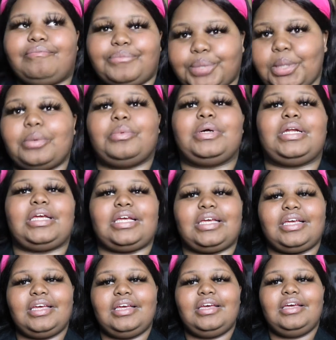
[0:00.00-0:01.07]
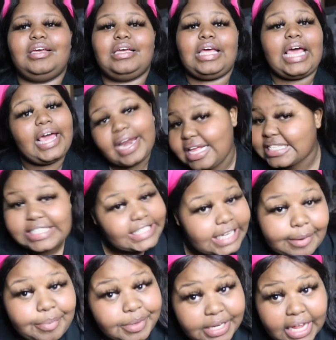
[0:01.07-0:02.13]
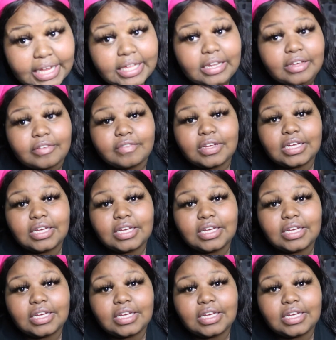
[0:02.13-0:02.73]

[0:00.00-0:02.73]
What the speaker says: fuck with it. And that's a double negative.